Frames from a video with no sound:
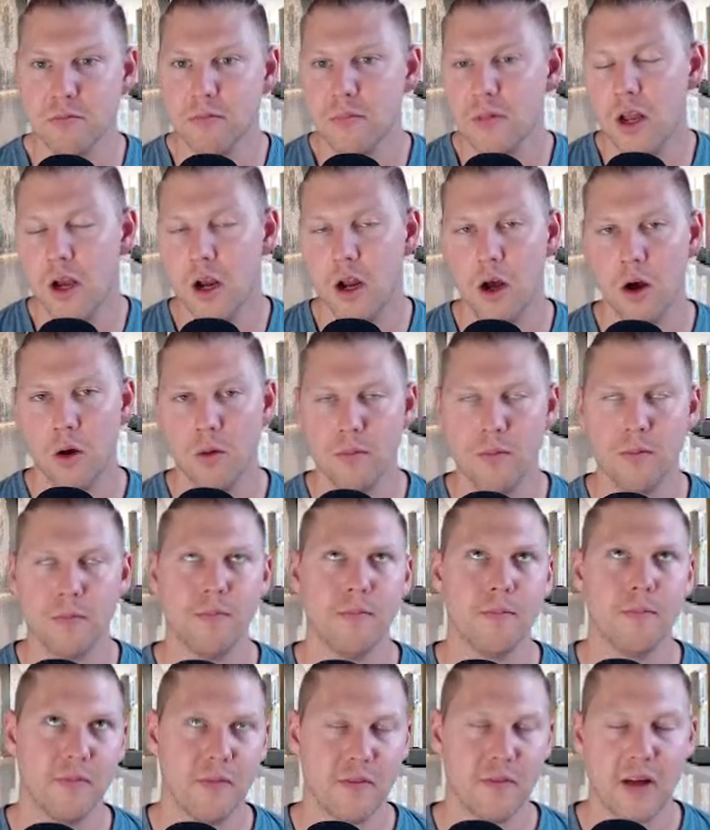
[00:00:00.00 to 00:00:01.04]

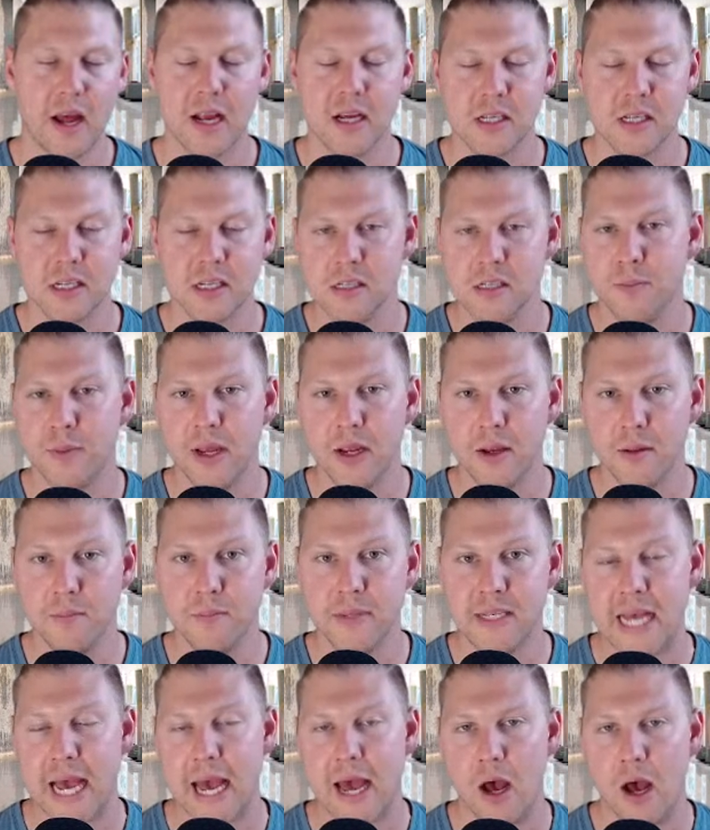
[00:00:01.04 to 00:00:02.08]
Vegas is a big
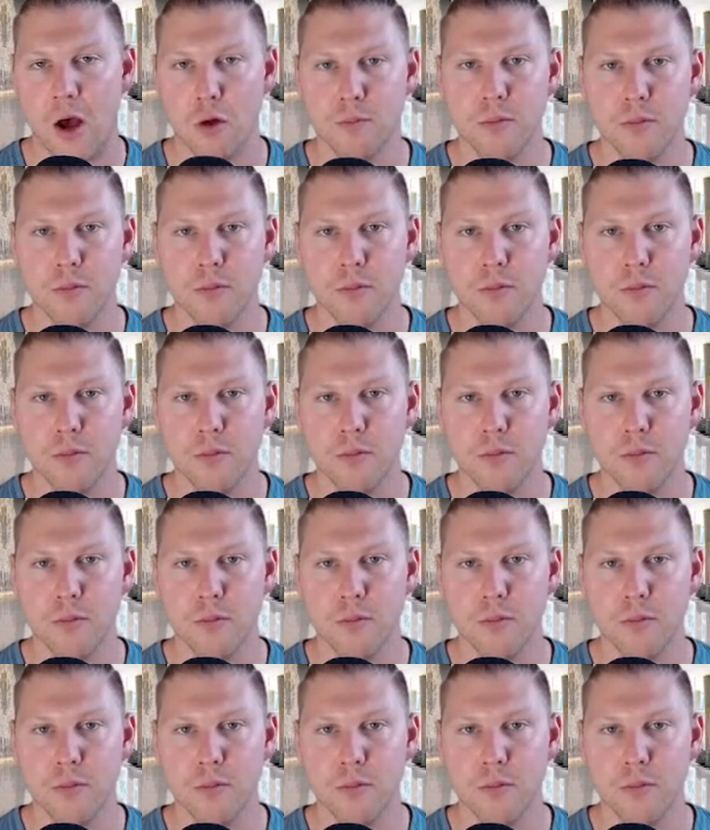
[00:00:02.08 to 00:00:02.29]
town,